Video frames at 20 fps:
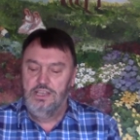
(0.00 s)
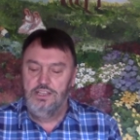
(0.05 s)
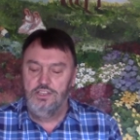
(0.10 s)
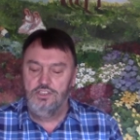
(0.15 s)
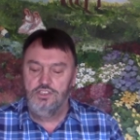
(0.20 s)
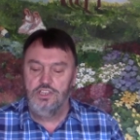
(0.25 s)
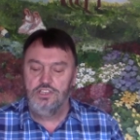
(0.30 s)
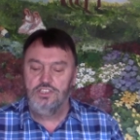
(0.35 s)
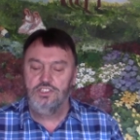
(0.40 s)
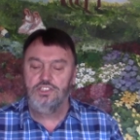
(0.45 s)

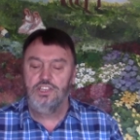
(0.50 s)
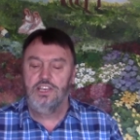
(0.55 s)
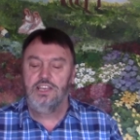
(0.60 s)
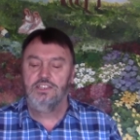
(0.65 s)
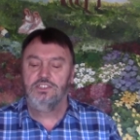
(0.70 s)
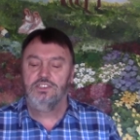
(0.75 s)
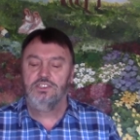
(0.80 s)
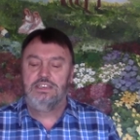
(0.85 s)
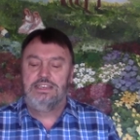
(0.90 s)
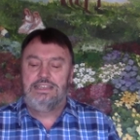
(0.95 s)
just
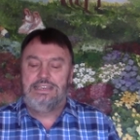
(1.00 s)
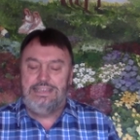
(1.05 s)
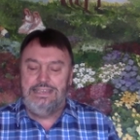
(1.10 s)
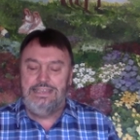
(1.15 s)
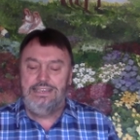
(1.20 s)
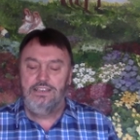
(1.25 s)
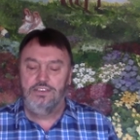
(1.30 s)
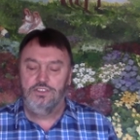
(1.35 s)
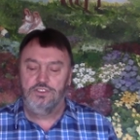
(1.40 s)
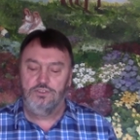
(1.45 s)
as
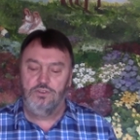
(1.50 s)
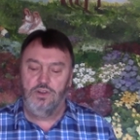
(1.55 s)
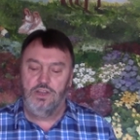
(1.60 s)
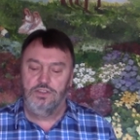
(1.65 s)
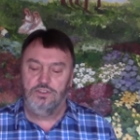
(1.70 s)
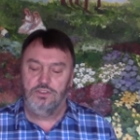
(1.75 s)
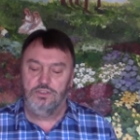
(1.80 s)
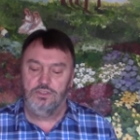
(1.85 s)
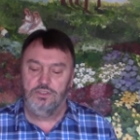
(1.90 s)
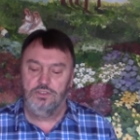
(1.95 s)
he is
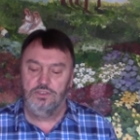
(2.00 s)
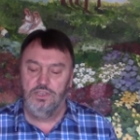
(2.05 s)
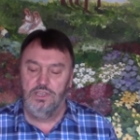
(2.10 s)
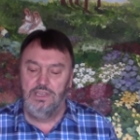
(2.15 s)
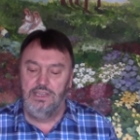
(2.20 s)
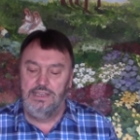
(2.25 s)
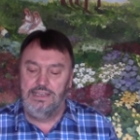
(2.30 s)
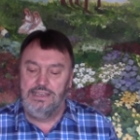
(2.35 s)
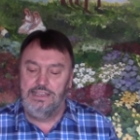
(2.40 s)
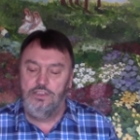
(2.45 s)
righteous.
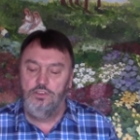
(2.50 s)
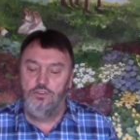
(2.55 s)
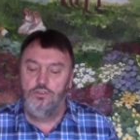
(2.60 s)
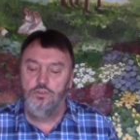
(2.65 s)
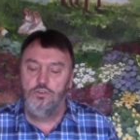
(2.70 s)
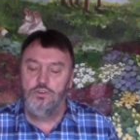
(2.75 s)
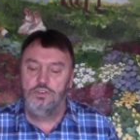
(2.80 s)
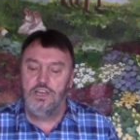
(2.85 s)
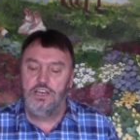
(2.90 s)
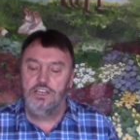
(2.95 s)
He
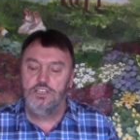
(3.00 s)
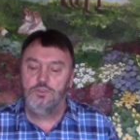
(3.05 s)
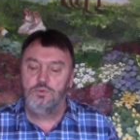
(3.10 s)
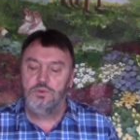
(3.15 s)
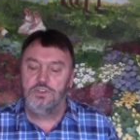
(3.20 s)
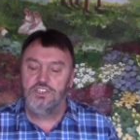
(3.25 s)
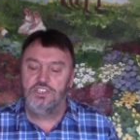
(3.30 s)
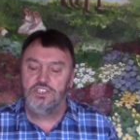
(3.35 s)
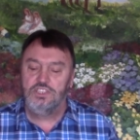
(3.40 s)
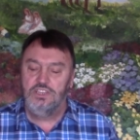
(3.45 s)
who does
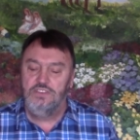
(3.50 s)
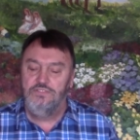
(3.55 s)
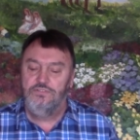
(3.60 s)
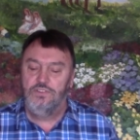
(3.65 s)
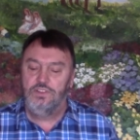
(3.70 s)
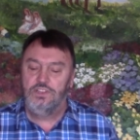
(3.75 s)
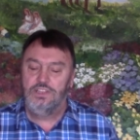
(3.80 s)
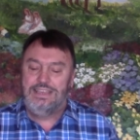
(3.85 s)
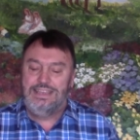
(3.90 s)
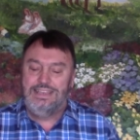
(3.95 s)
what is
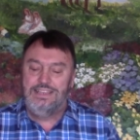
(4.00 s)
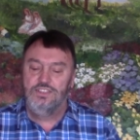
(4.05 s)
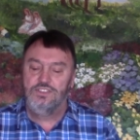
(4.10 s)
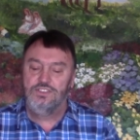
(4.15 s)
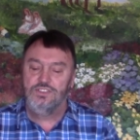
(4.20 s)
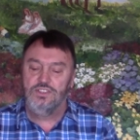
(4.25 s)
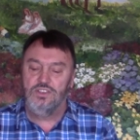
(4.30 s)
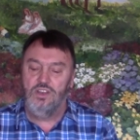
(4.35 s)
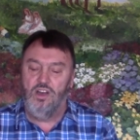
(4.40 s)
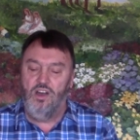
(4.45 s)
sinful
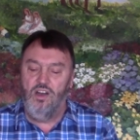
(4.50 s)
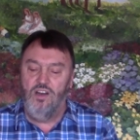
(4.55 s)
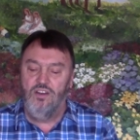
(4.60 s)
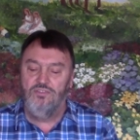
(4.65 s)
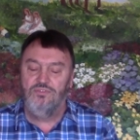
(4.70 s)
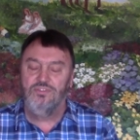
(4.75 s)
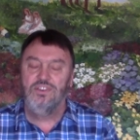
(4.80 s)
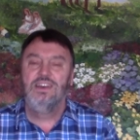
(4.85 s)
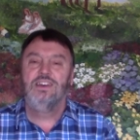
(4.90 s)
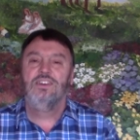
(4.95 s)
is
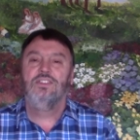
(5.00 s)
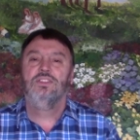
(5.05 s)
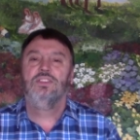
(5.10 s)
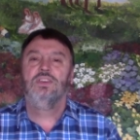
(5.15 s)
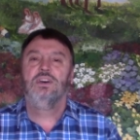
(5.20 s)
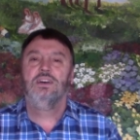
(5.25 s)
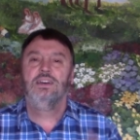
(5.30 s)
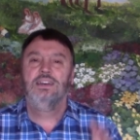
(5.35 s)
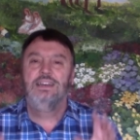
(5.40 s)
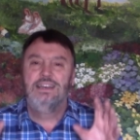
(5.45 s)
of
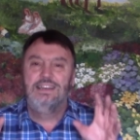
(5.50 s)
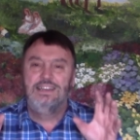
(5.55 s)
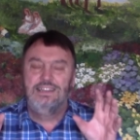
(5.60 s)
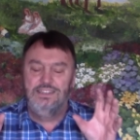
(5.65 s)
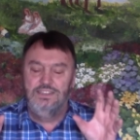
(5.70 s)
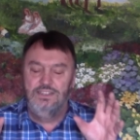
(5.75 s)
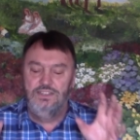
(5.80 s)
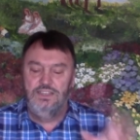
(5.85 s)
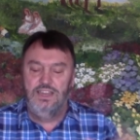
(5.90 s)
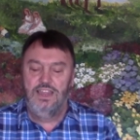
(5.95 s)
the
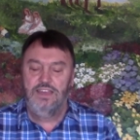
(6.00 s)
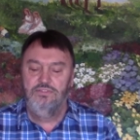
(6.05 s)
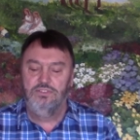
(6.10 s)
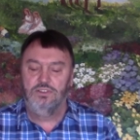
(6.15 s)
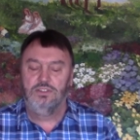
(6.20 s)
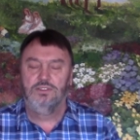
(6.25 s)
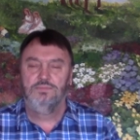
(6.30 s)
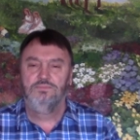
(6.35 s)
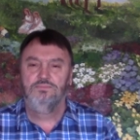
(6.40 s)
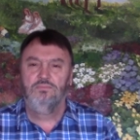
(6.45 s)

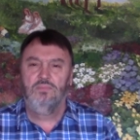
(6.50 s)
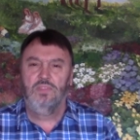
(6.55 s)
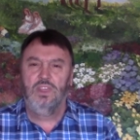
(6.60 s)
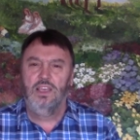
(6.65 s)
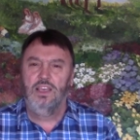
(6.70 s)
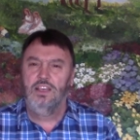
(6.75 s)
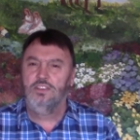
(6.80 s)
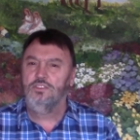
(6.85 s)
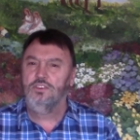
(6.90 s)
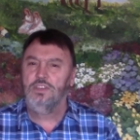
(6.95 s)
devil.
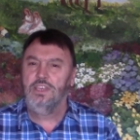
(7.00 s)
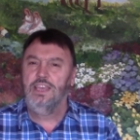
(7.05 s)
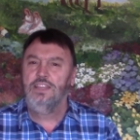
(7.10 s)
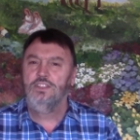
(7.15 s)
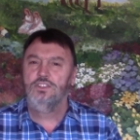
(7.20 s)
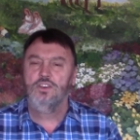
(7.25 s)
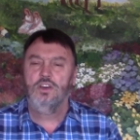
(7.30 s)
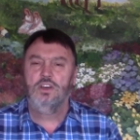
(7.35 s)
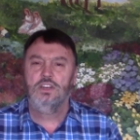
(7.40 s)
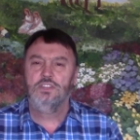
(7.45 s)
And so
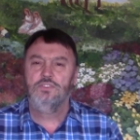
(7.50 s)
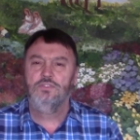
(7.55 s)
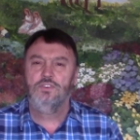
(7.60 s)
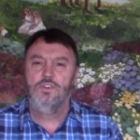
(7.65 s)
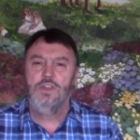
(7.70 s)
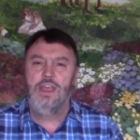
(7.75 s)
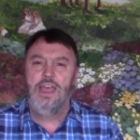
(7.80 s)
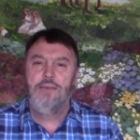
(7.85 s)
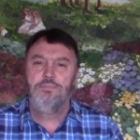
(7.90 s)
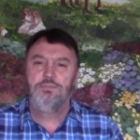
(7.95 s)
again, John is
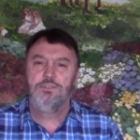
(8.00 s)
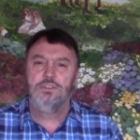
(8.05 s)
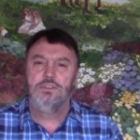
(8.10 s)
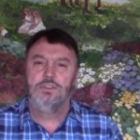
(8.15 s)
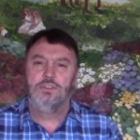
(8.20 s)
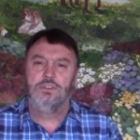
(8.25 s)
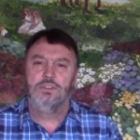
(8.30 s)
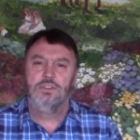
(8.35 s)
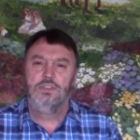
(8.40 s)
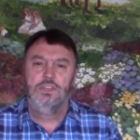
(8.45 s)
very
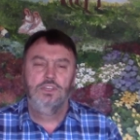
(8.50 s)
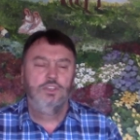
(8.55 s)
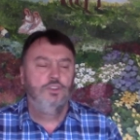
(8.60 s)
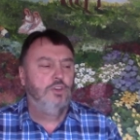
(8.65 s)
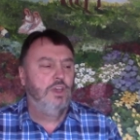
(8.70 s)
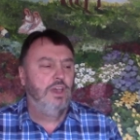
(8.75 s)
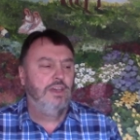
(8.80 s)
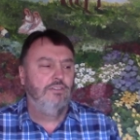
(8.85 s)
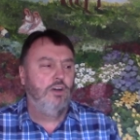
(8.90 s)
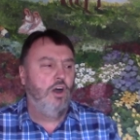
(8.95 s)
absolute.
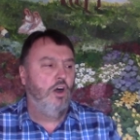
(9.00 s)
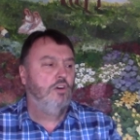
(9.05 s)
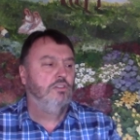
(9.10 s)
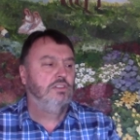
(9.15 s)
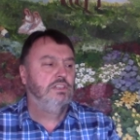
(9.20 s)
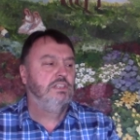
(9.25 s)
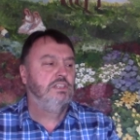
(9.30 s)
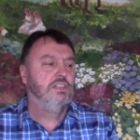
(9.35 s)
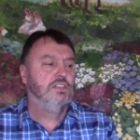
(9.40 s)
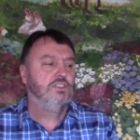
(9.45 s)
You have
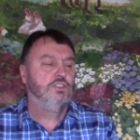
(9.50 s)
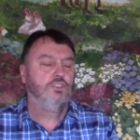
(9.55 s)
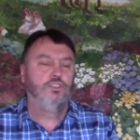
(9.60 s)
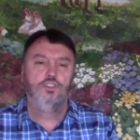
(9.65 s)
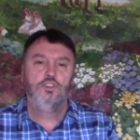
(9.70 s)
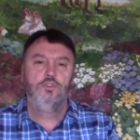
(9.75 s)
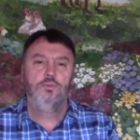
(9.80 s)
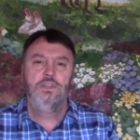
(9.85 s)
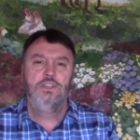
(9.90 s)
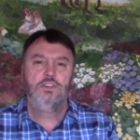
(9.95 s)
holiness,
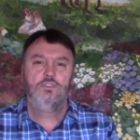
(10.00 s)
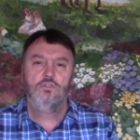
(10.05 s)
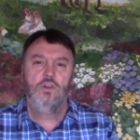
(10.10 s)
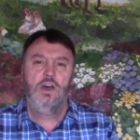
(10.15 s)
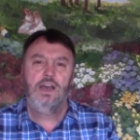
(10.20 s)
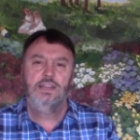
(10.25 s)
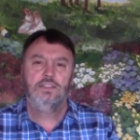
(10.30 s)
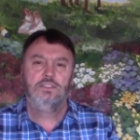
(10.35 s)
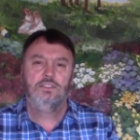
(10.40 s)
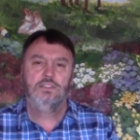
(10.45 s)
doing
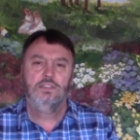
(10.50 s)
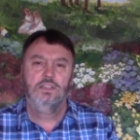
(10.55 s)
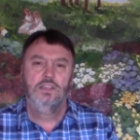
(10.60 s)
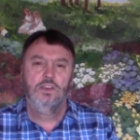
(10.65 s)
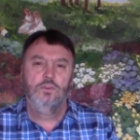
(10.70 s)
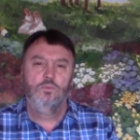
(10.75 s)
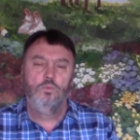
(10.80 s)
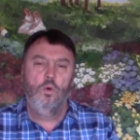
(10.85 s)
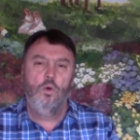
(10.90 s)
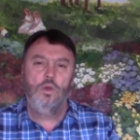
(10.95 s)
right,
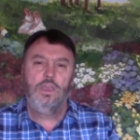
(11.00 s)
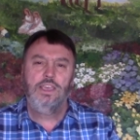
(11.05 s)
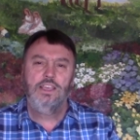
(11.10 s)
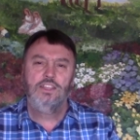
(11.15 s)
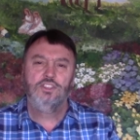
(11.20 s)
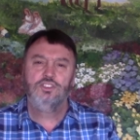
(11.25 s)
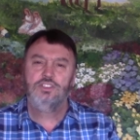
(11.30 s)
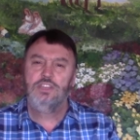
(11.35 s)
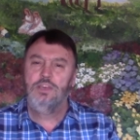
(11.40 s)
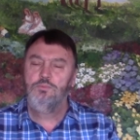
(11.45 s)
walking
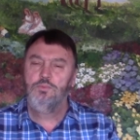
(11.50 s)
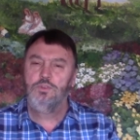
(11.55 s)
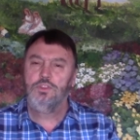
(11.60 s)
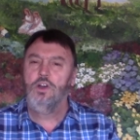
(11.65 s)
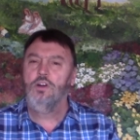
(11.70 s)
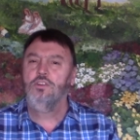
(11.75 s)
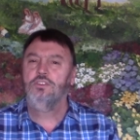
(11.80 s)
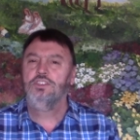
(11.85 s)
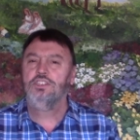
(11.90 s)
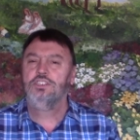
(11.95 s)
in step with the
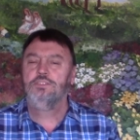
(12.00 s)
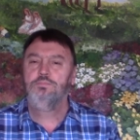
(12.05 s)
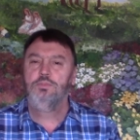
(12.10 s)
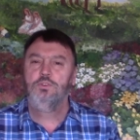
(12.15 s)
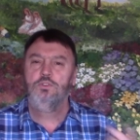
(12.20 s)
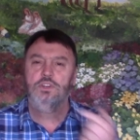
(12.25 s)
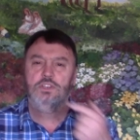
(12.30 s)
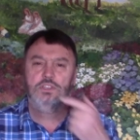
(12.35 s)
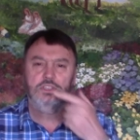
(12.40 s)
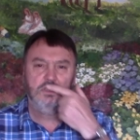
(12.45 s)
Holy
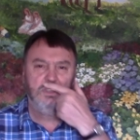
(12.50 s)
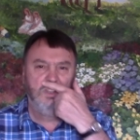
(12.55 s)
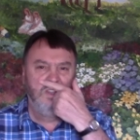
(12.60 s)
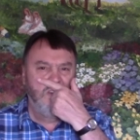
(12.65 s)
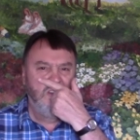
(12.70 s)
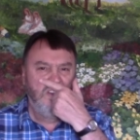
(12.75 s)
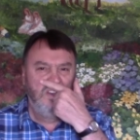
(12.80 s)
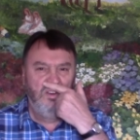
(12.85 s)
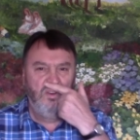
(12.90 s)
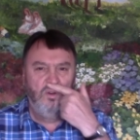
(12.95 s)
Spirit,
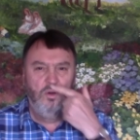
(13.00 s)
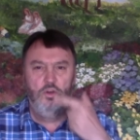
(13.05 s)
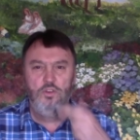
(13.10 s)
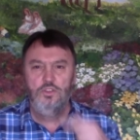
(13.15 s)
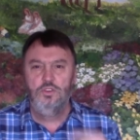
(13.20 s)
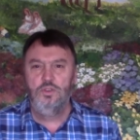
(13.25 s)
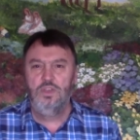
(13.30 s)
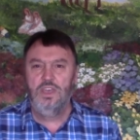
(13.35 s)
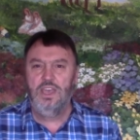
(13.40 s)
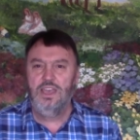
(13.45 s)
or
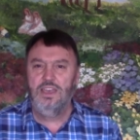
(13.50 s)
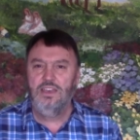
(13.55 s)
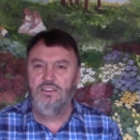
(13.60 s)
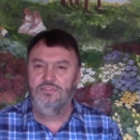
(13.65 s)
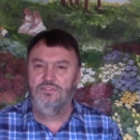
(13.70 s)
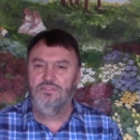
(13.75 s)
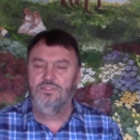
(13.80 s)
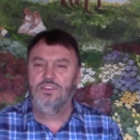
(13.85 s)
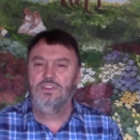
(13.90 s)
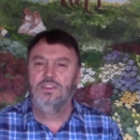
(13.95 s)
you
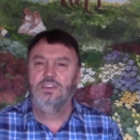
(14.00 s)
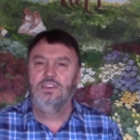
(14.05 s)
have